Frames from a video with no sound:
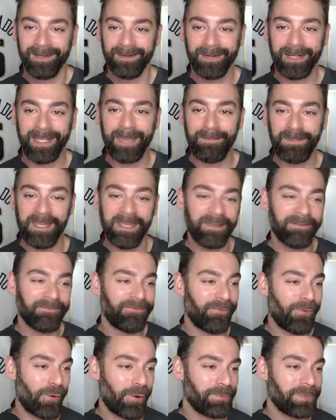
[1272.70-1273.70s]
We're keeping you
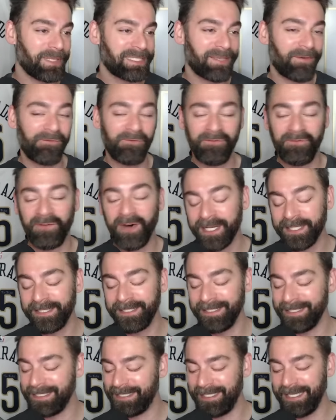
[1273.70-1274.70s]
informed. It's a
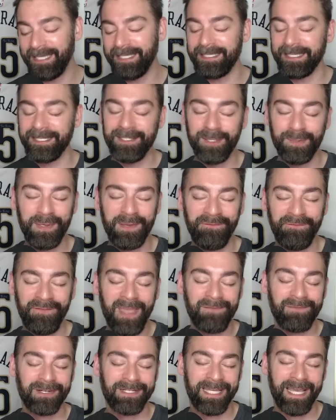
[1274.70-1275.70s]
fun season. Do me a
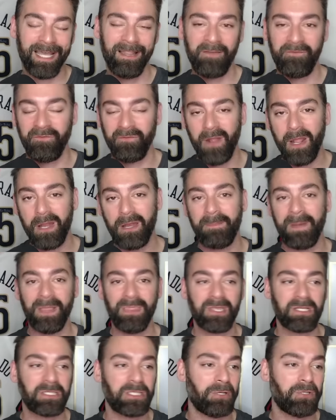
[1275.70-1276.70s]
favor. Tell a friend
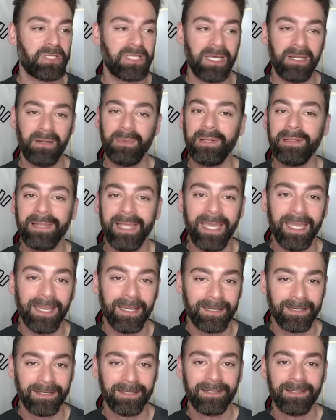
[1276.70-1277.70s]
about the show. Send them a
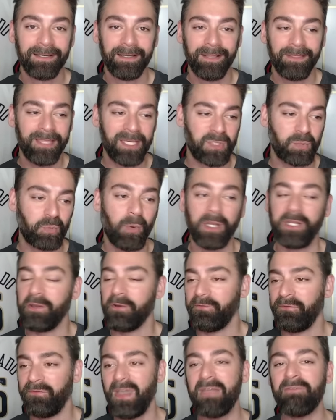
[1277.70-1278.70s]
link. This one,
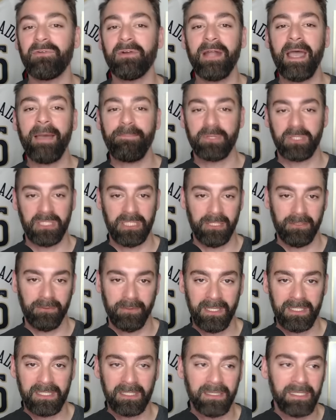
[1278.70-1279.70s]
your favorite episode
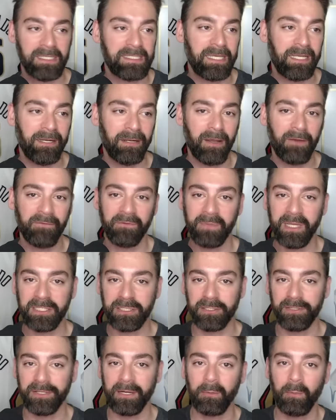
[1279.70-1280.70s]
recently. Send it over. Make
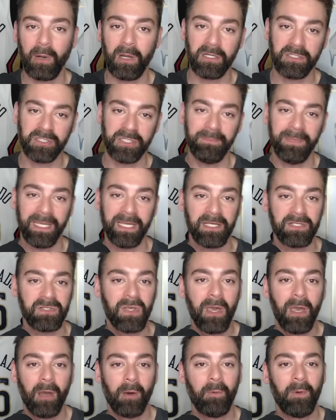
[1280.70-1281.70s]
sure they're watching because
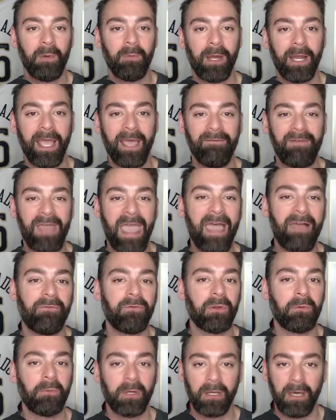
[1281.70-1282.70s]
we want to have
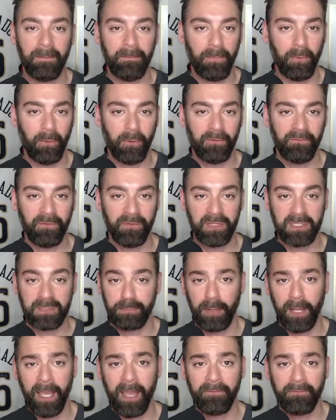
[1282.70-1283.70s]
everyone on board for this
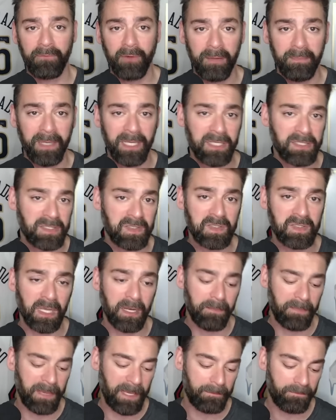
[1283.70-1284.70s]
playoff run because it's
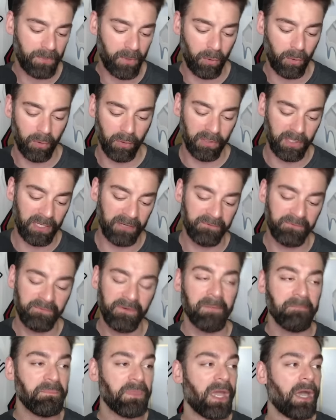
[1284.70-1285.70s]
going to be a whole lot of
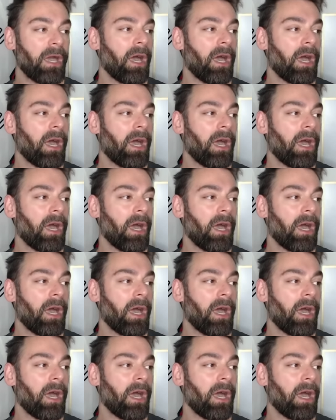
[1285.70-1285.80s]
fun.